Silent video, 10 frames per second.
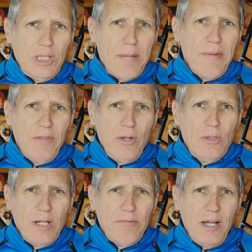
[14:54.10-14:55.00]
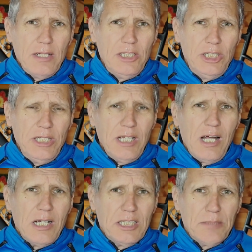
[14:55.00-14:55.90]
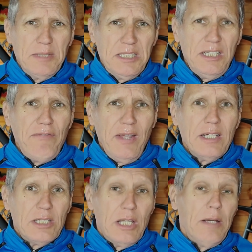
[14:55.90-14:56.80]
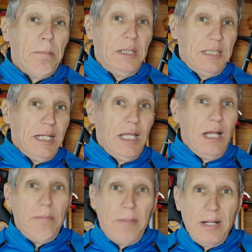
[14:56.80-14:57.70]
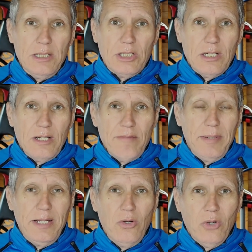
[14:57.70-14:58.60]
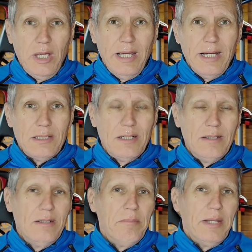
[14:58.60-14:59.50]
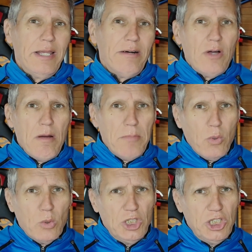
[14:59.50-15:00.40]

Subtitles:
some of those advantages are specific to the particular bikes that I've been looking at, but there are more